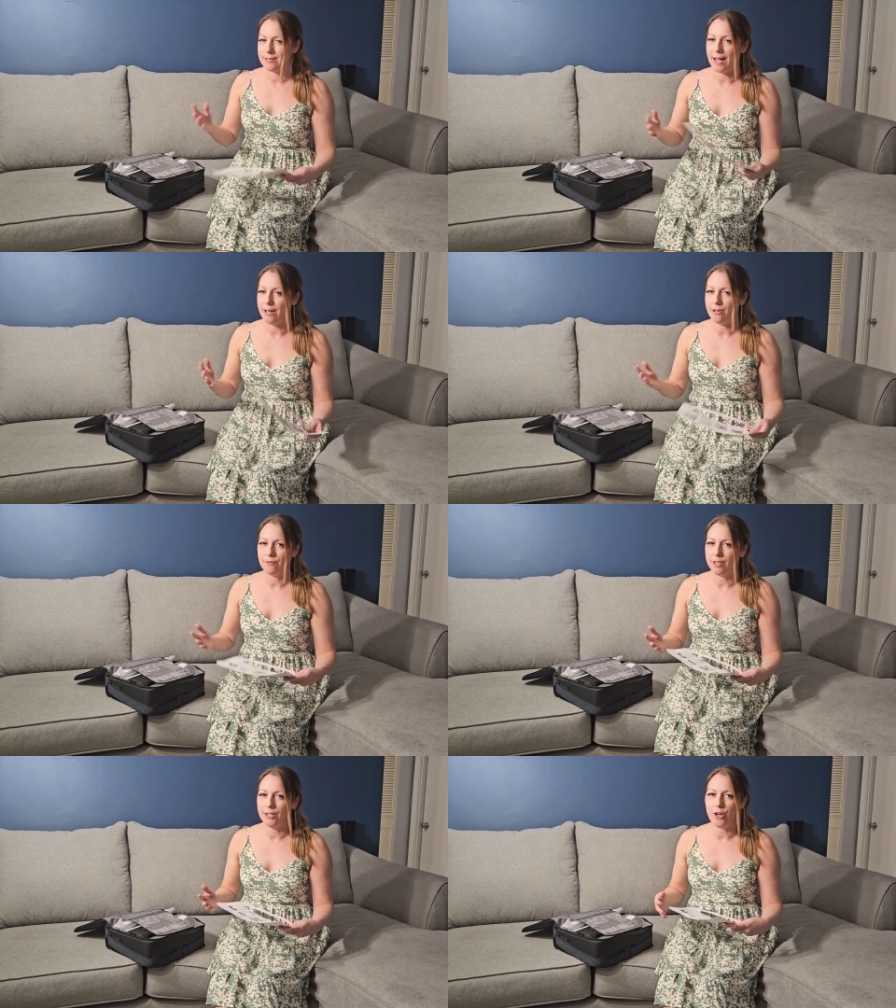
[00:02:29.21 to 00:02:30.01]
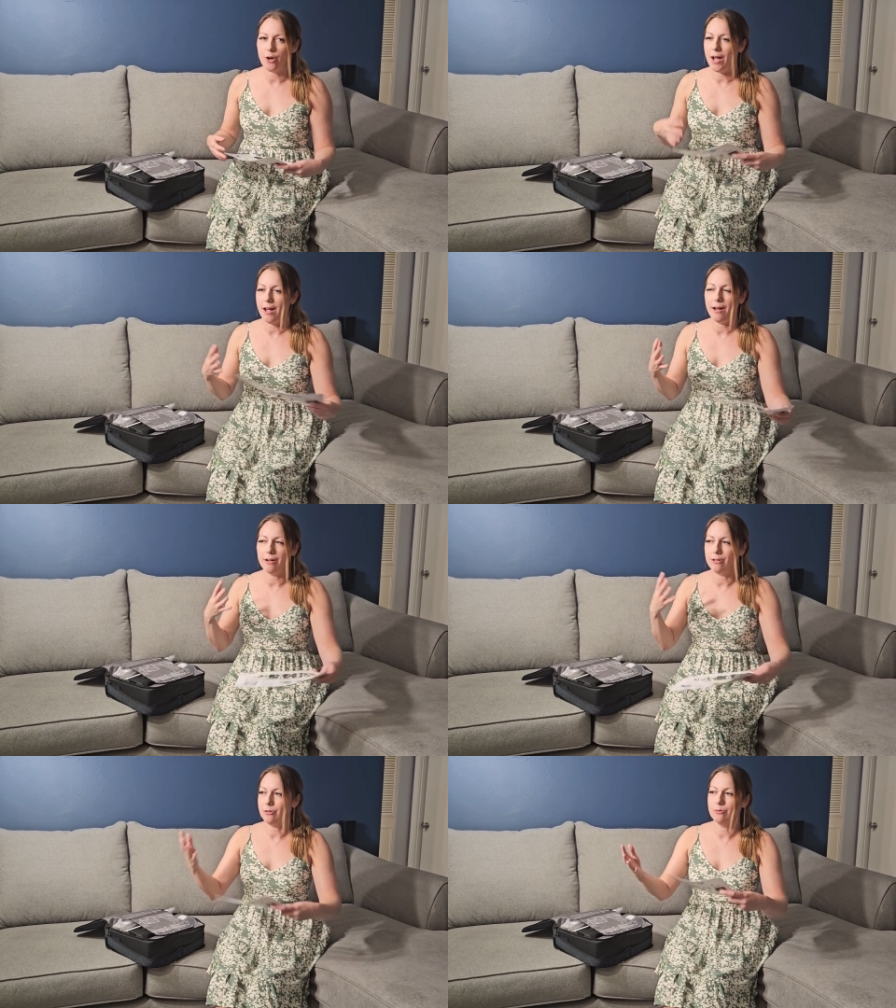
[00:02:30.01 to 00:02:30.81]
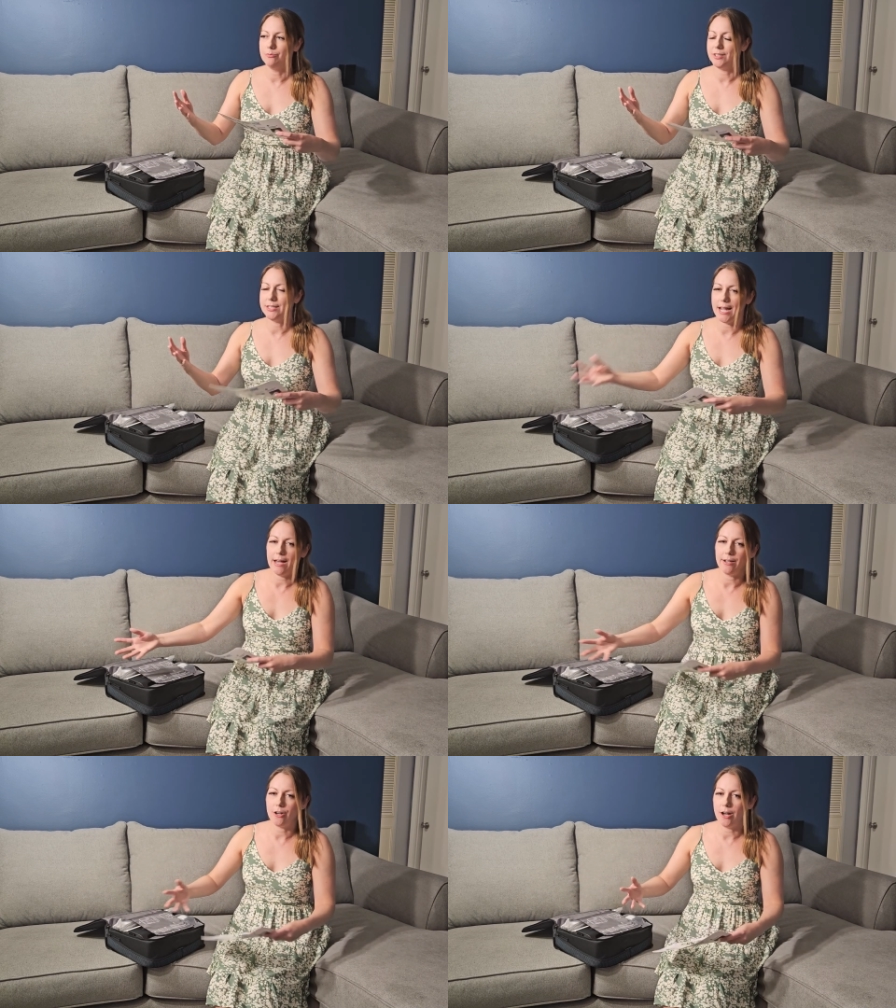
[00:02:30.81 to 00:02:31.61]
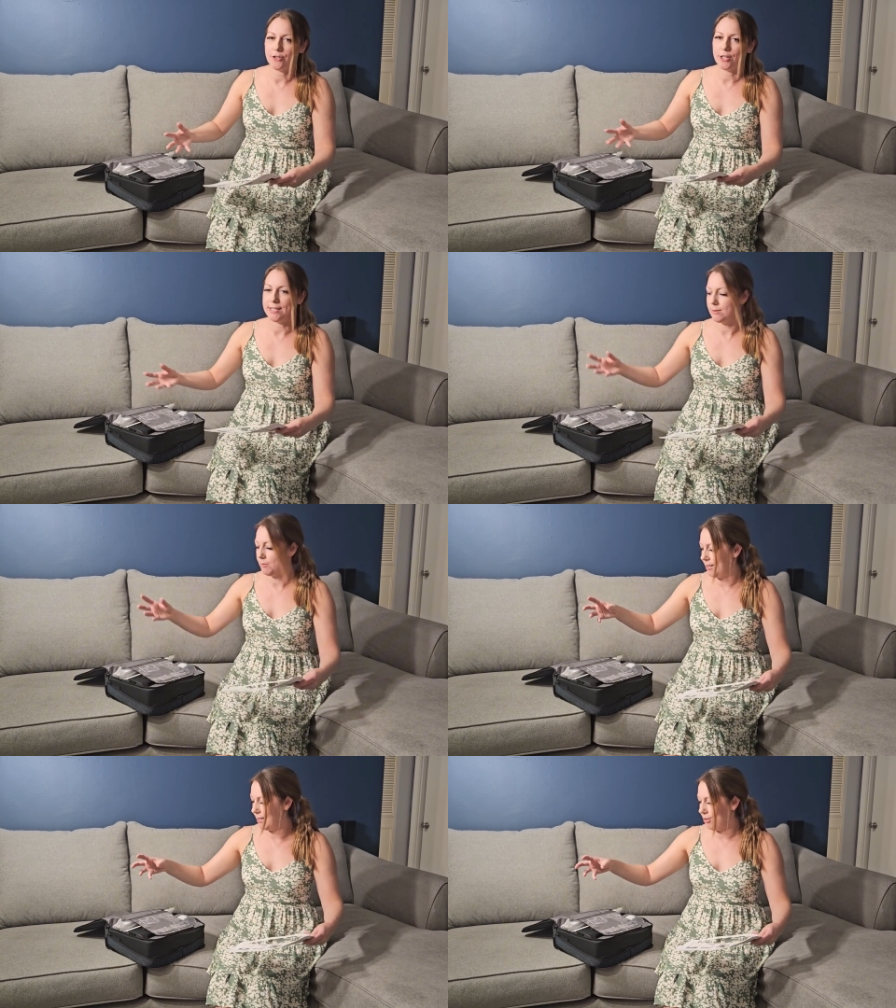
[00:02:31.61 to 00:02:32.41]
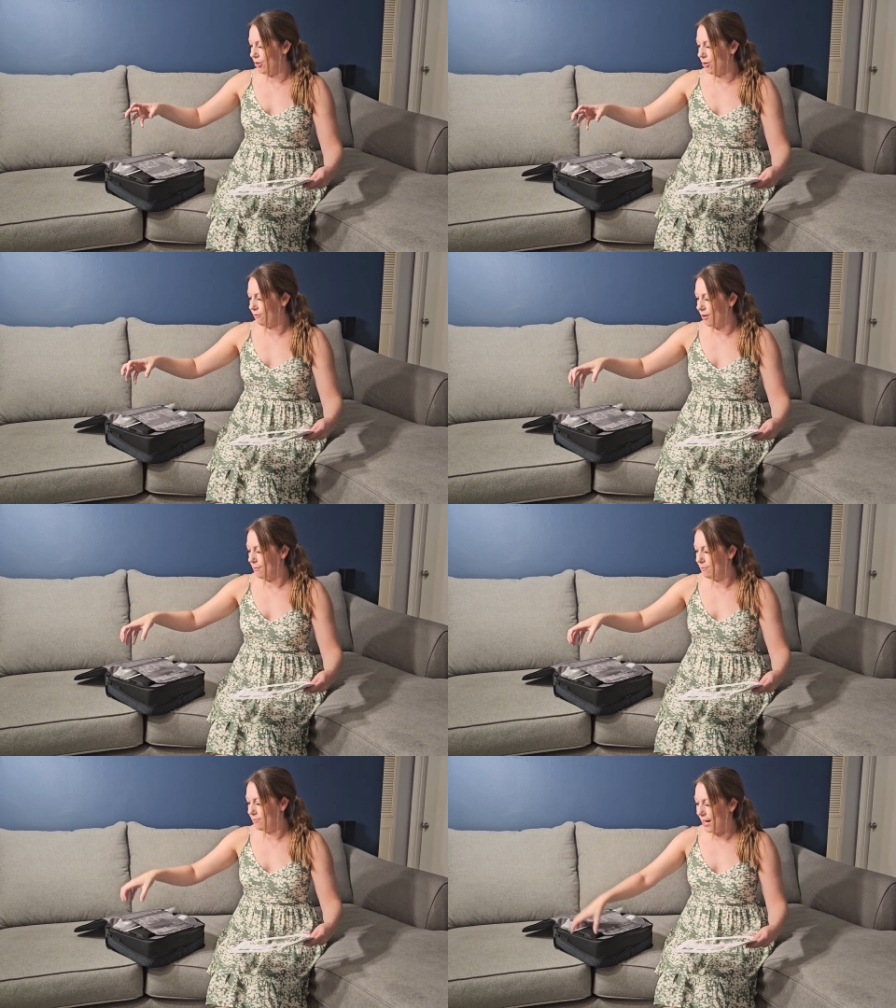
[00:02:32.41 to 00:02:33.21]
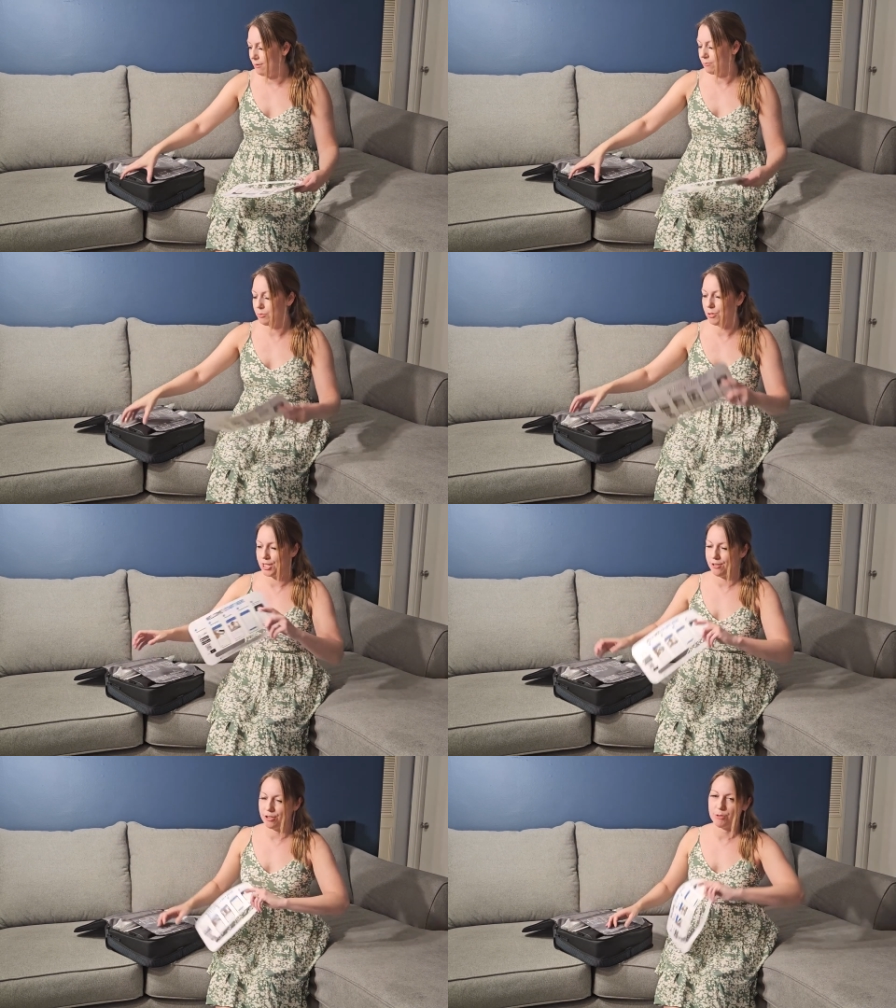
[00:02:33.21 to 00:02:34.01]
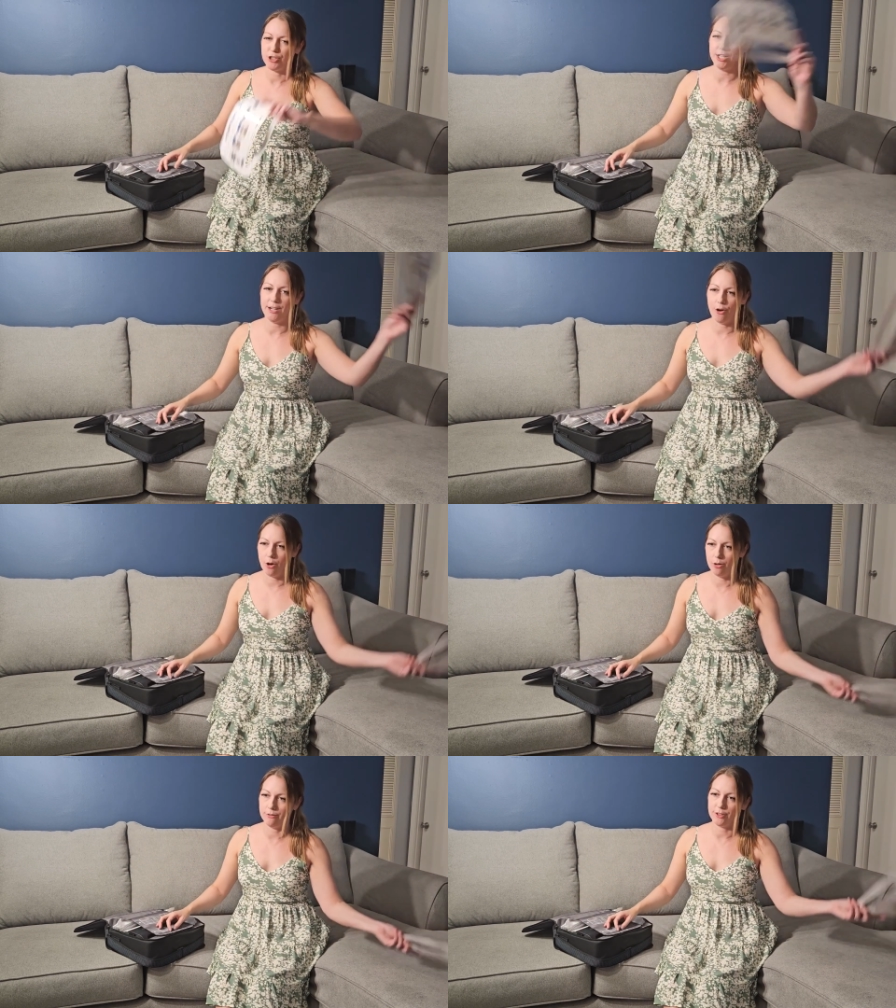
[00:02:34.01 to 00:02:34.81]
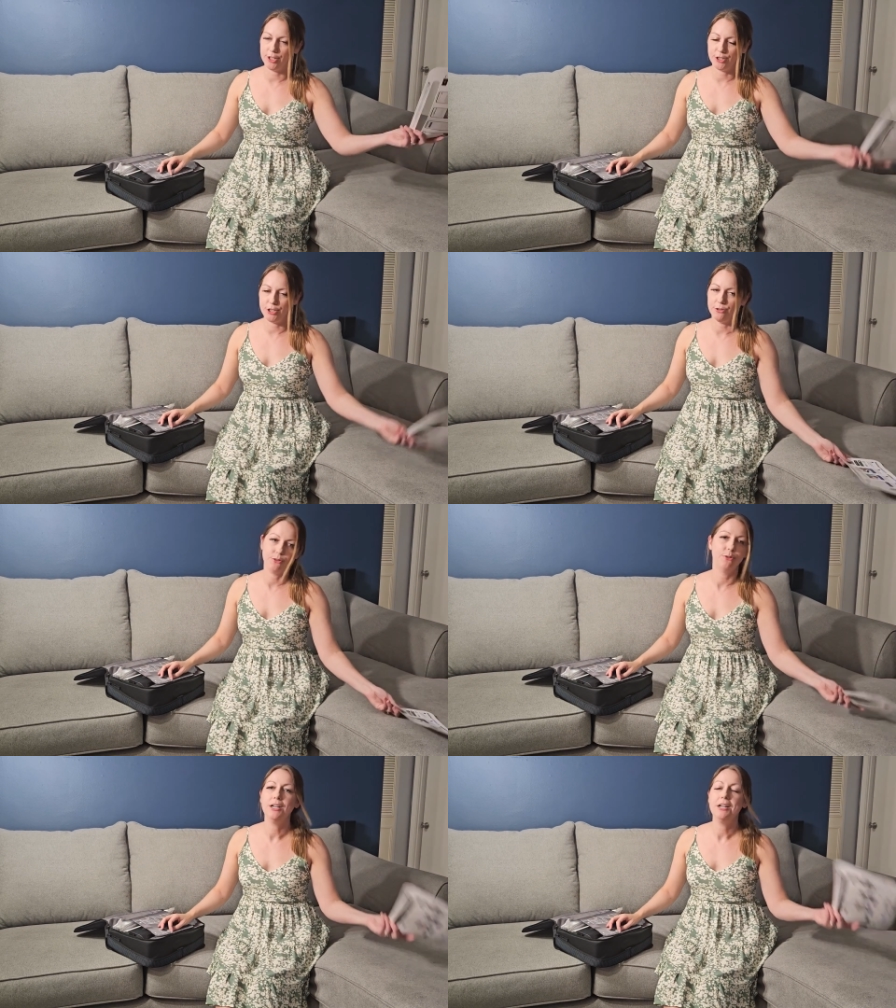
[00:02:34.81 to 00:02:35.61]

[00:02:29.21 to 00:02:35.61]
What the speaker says: I don't really know how the data got transmitted, from that particular machine over to